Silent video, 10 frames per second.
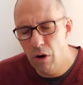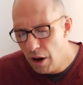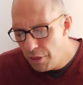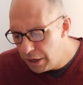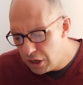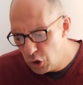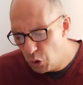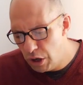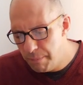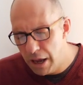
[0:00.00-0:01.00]
I don't think he's
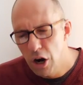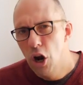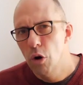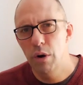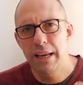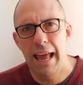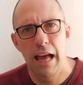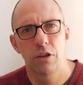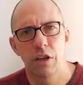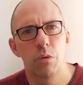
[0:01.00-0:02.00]
talking about
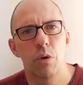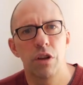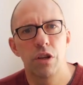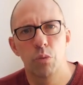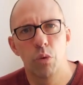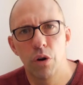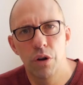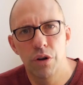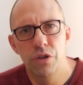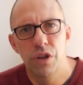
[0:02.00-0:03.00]
recounting with his
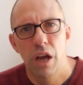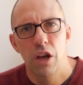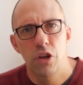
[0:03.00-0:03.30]
words